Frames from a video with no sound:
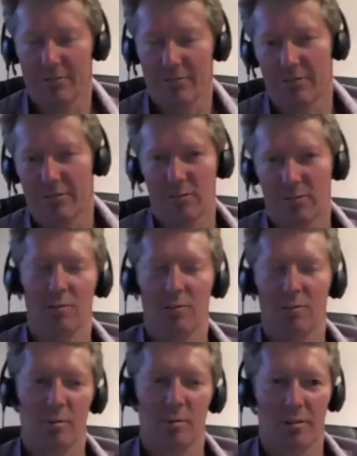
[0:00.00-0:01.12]
it wasn't as
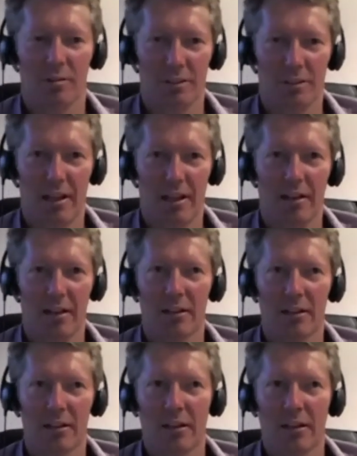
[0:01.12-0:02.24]
popular as it is now.
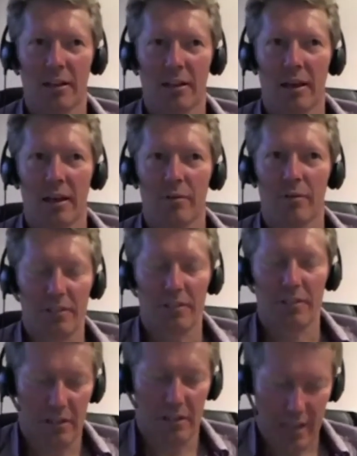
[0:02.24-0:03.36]
But
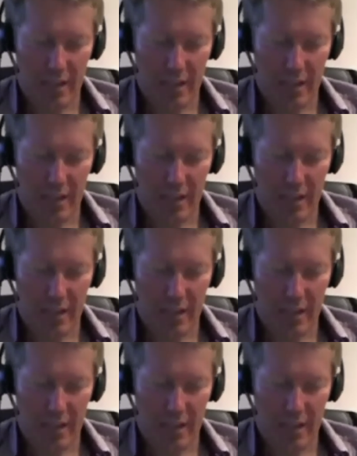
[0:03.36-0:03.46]
eventually I came